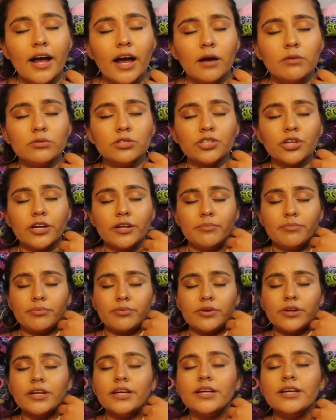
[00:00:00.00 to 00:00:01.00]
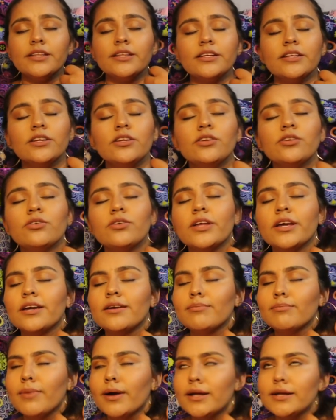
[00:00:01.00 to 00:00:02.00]
I would try and breathe and, you know,
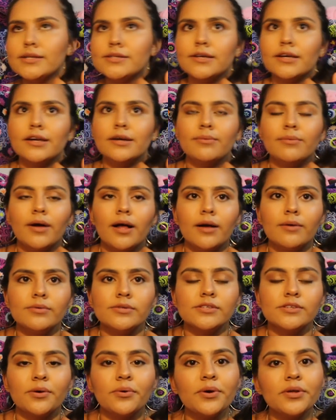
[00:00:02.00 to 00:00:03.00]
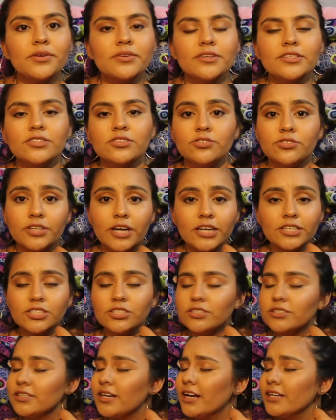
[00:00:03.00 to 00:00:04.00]
like, meditate while I was going through these
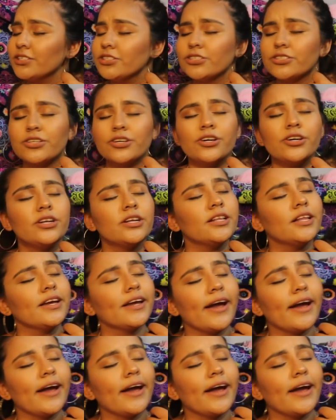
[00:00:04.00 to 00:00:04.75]
contractions, and I just couldn't.